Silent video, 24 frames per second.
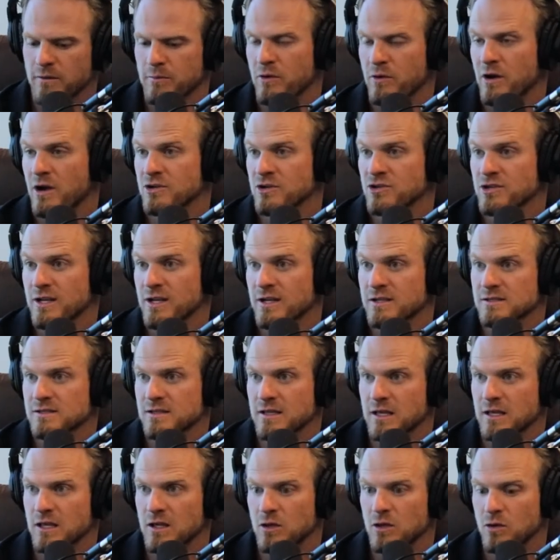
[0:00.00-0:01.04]
projects
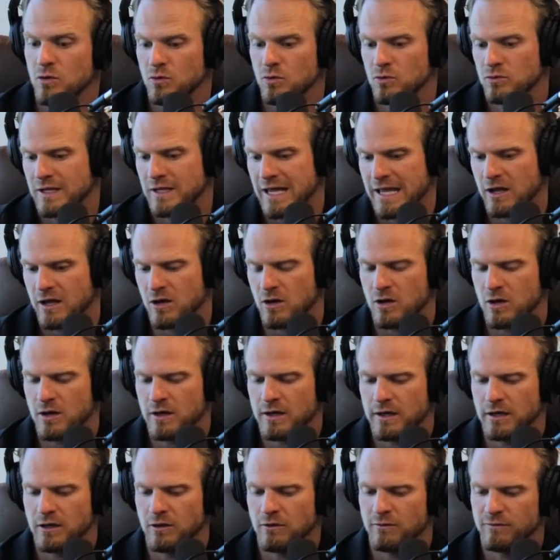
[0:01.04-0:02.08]
that you take on
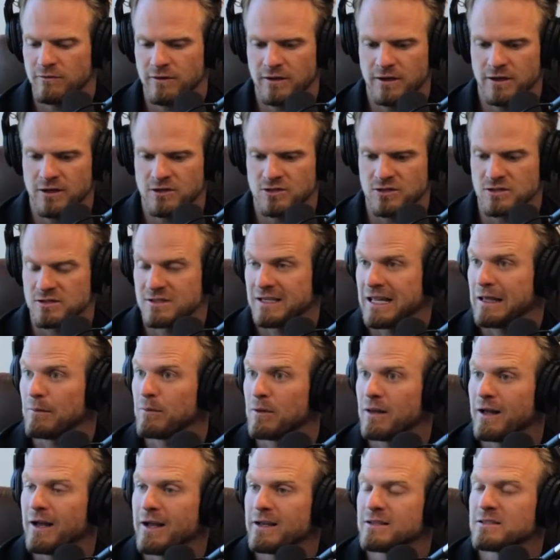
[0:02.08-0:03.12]
and you finish and
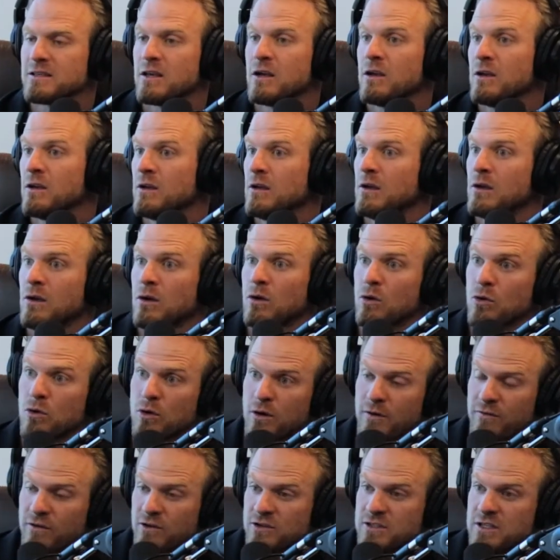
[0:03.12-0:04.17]
stabilize, or
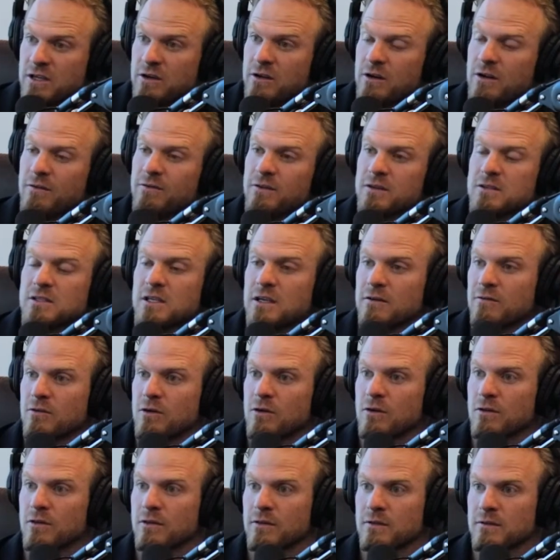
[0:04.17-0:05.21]
if you're selling off the C of
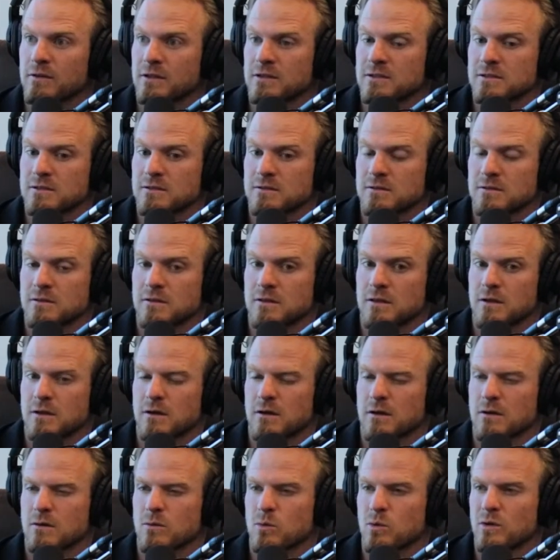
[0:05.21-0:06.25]
O,
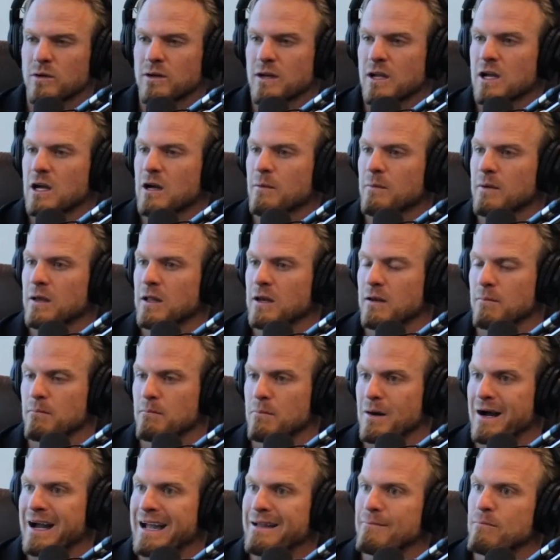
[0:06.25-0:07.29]
they're willing to come in and
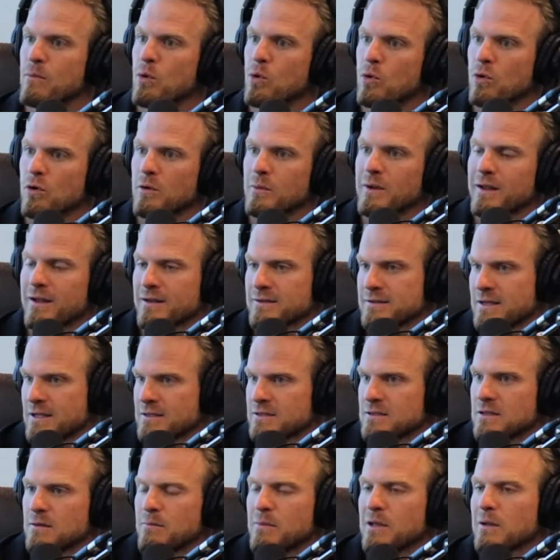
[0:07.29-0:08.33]
buy more because
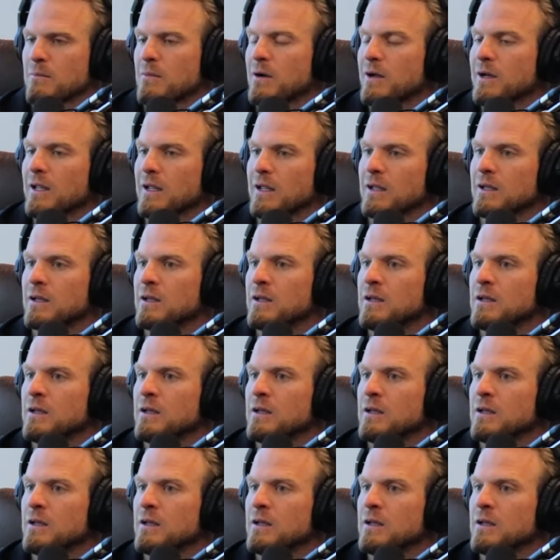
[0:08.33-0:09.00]
that's the big money.